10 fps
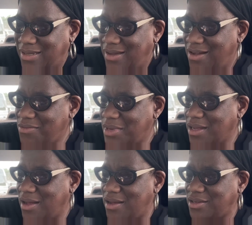oh my
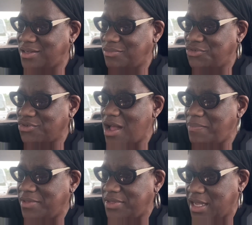gosh, I'm
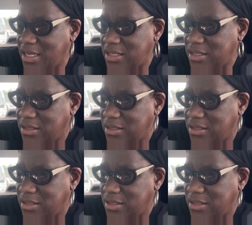dropping things.